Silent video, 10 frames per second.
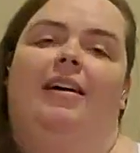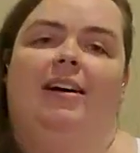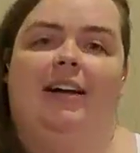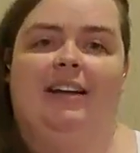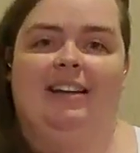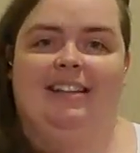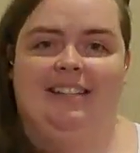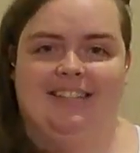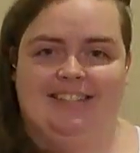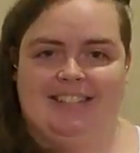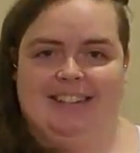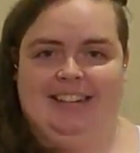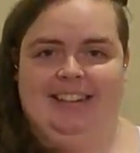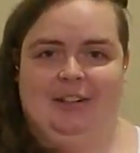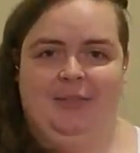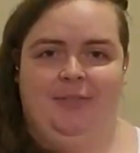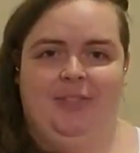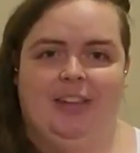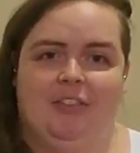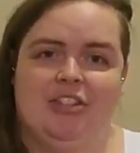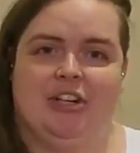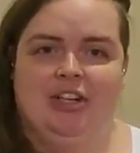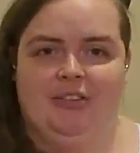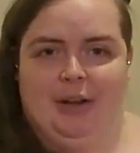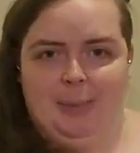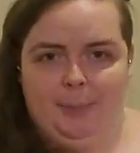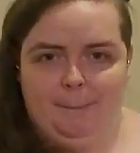All right, so starting here, and we'll start on the right.